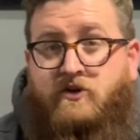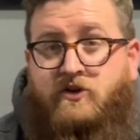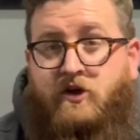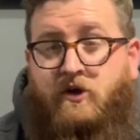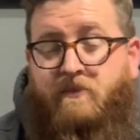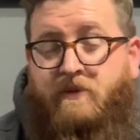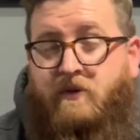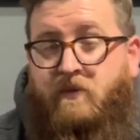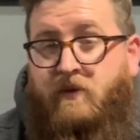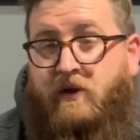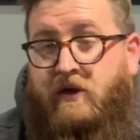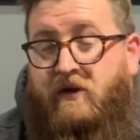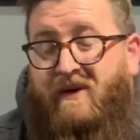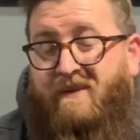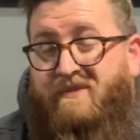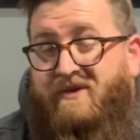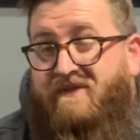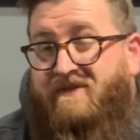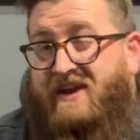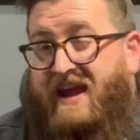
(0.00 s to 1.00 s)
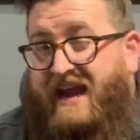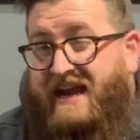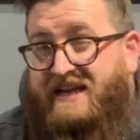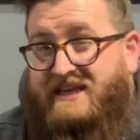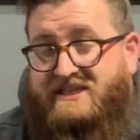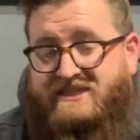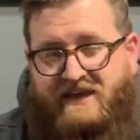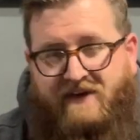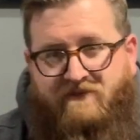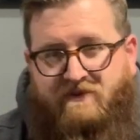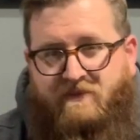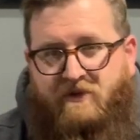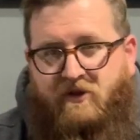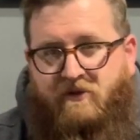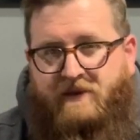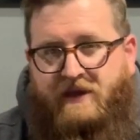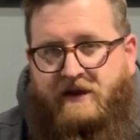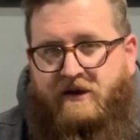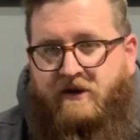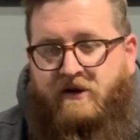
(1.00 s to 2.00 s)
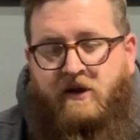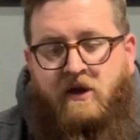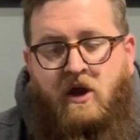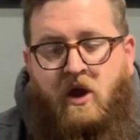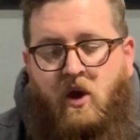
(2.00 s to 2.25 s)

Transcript: turbine wheel, I believe an 87 millimeter.